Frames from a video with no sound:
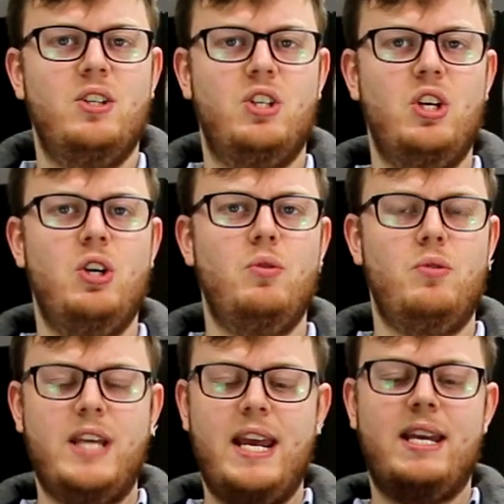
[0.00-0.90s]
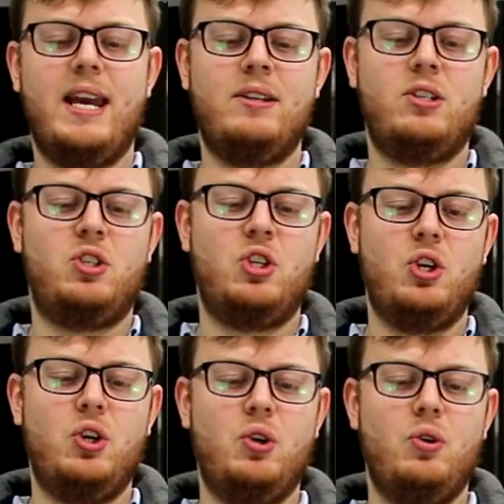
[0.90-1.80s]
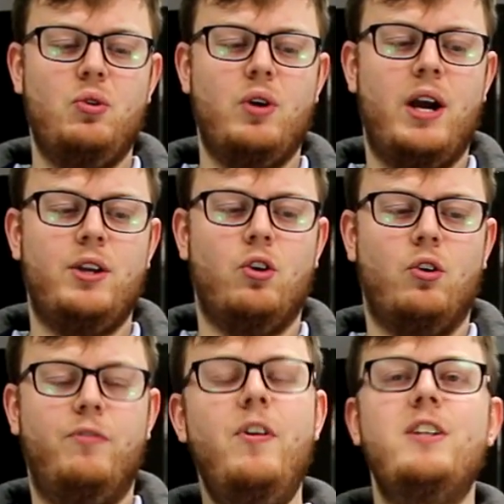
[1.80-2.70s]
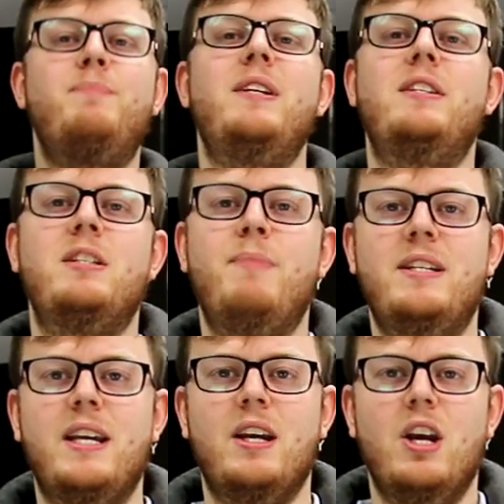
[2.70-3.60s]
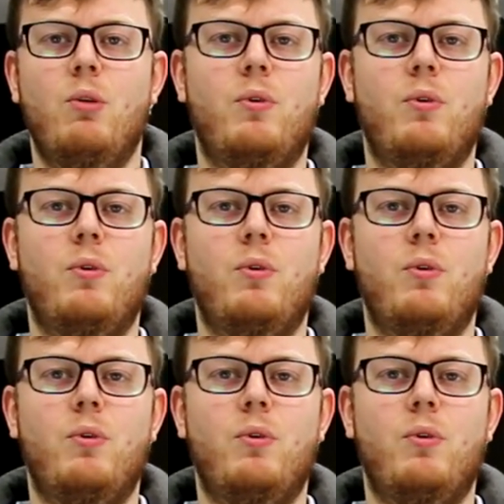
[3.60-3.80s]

to take it to your first business meeting